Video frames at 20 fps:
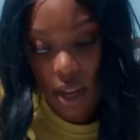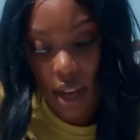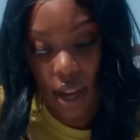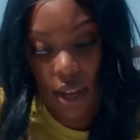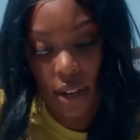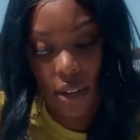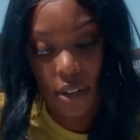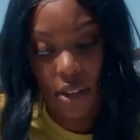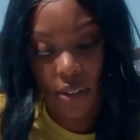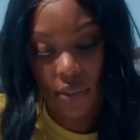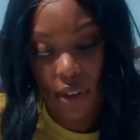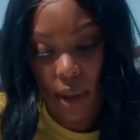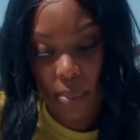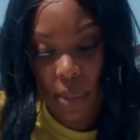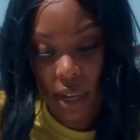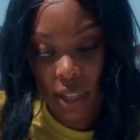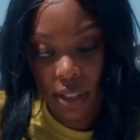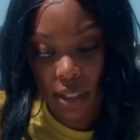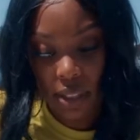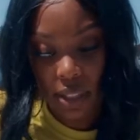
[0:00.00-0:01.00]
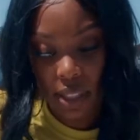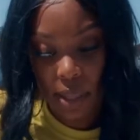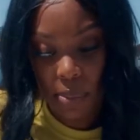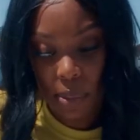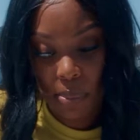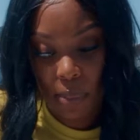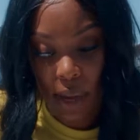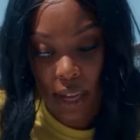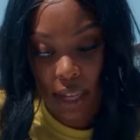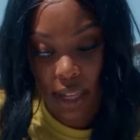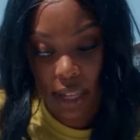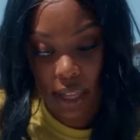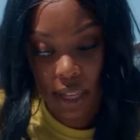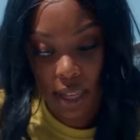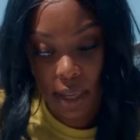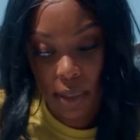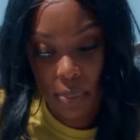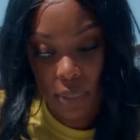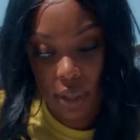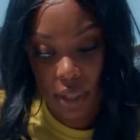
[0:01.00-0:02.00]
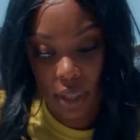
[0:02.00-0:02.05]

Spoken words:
I don't know if I made this up in my head,